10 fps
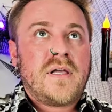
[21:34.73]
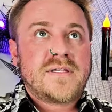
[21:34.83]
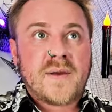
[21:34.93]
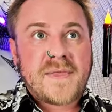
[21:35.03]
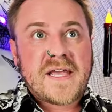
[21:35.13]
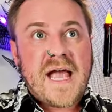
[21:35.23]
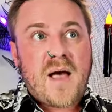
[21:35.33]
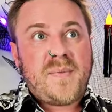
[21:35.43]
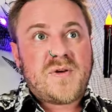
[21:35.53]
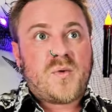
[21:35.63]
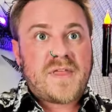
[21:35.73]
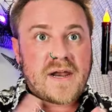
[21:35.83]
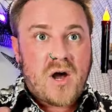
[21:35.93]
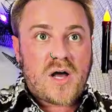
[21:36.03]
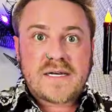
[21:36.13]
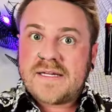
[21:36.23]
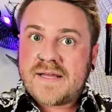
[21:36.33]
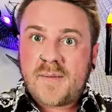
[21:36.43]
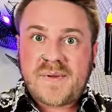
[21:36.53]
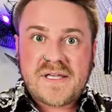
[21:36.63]
something happened where that oddity,
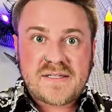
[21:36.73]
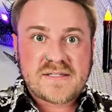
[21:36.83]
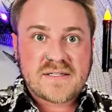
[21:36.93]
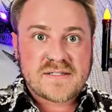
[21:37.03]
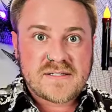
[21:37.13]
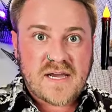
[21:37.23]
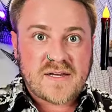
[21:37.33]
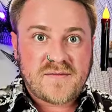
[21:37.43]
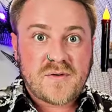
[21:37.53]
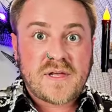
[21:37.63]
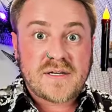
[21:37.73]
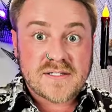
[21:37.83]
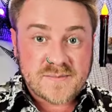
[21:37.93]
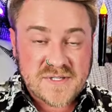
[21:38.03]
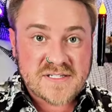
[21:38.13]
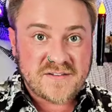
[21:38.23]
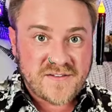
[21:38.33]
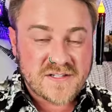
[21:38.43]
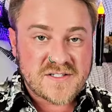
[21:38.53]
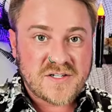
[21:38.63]
that piece inside of you that is
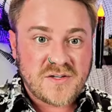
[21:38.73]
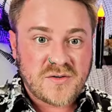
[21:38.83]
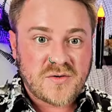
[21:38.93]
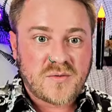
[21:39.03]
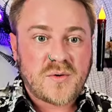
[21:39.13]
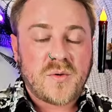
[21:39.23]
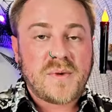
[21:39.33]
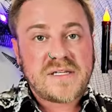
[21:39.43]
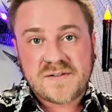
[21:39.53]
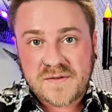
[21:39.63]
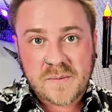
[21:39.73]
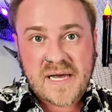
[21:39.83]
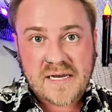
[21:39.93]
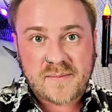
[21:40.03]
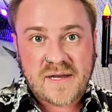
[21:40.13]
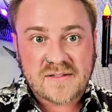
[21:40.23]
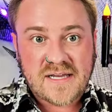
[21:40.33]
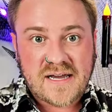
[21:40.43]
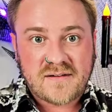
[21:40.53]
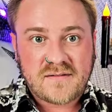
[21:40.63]
specific to you were made to feel bad about
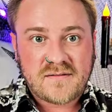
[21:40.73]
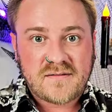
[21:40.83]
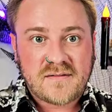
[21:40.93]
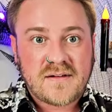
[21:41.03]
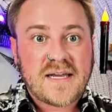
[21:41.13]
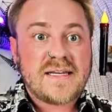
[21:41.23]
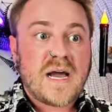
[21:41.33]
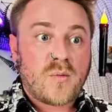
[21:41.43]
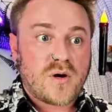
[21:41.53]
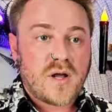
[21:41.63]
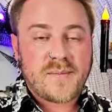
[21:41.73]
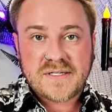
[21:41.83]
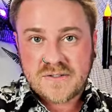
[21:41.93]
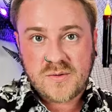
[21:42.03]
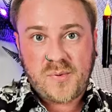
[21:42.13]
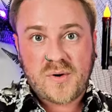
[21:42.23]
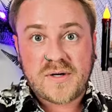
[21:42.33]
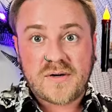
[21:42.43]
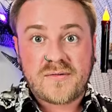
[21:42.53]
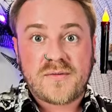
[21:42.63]
that. And now we're coming to a point
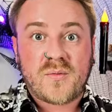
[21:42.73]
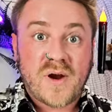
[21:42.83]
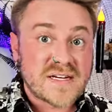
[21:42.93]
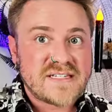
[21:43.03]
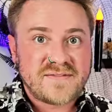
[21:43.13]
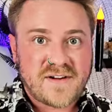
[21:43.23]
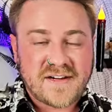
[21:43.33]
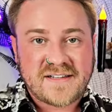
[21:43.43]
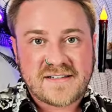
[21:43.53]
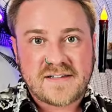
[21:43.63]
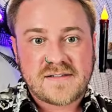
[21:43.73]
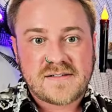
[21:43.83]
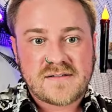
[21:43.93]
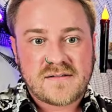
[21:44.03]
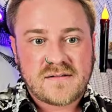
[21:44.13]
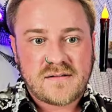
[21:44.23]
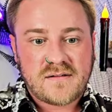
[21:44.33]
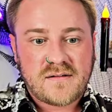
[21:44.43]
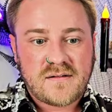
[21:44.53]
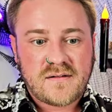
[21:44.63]
of rectifying this,
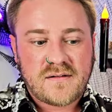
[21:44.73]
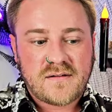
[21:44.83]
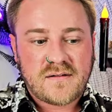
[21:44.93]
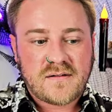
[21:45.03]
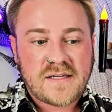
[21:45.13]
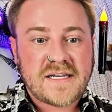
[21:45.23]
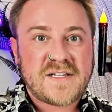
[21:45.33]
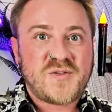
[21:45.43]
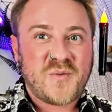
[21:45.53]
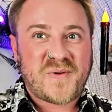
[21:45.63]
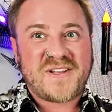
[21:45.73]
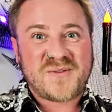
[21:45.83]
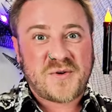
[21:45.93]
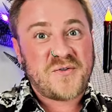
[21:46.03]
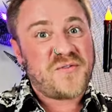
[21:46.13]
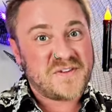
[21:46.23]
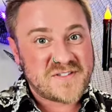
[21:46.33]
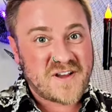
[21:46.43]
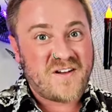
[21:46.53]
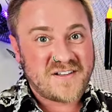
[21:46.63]
getting to a place where you feel
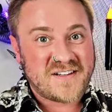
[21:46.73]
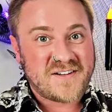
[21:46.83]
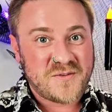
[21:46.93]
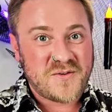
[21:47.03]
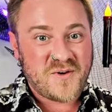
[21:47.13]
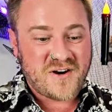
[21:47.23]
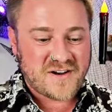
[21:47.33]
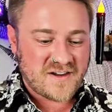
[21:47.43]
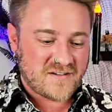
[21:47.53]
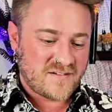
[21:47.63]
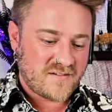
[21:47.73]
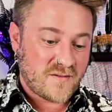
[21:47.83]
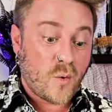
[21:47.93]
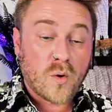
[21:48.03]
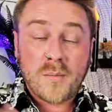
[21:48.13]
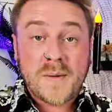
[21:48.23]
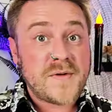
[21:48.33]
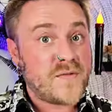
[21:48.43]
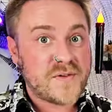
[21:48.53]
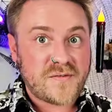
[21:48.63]
solid in who you are again, or maybe
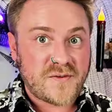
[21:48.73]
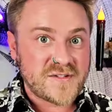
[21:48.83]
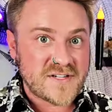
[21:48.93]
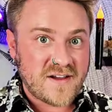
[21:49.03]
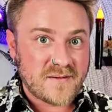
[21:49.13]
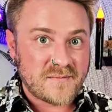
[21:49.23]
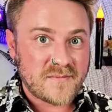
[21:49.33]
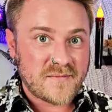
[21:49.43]
for the first time.